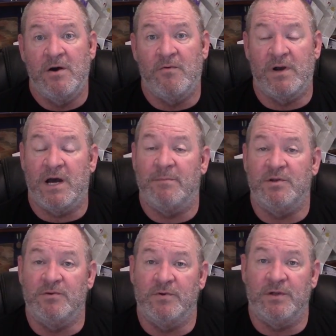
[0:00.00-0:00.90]
what I'm
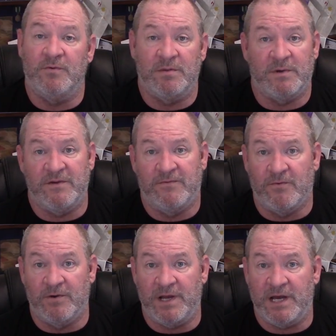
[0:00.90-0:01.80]
doing with my
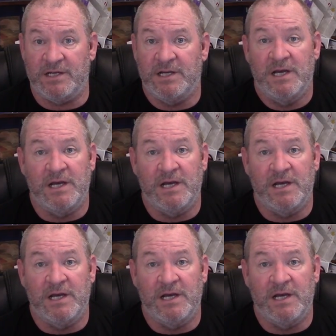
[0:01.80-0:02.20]
Ford Edge.